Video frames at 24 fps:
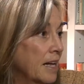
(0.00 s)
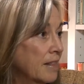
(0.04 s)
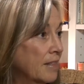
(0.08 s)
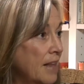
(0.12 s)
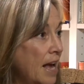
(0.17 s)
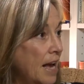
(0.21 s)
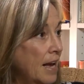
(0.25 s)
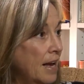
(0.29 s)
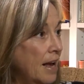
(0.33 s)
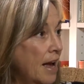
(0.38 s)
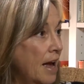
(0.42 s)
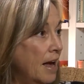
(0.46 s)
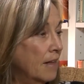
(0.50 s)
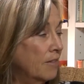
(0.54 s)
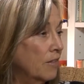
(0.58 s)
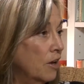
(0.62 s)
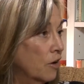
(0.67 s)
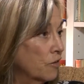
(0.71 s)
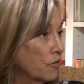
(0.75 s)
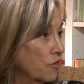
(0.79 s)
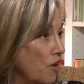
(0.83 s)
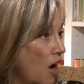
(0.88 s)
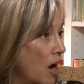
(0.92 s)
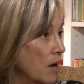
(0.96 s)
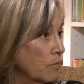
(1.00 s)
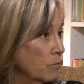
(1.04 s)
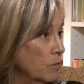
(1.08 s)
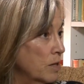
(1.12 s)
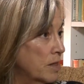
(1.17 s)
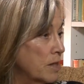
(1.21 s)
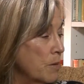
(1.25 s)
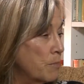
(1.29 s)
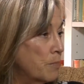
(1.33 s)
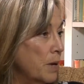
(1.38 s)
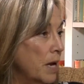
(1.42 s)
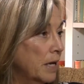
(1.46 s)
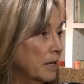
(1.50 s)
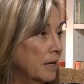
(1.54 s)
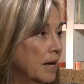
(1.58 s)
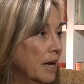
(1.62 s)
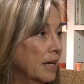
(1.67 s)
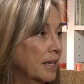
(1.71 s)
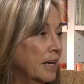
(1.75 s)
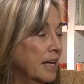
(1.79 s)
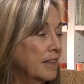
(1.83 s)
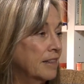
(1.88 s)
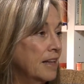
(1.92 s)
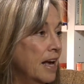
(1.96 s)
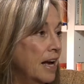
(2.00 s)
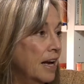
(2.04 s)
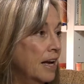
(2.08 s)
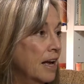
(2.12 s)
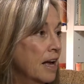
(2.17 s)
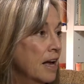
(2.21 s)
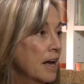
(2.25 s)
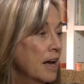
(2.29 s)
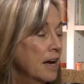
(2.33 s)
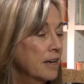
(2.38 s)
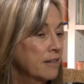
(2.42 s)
and they and they're done with the picnic and they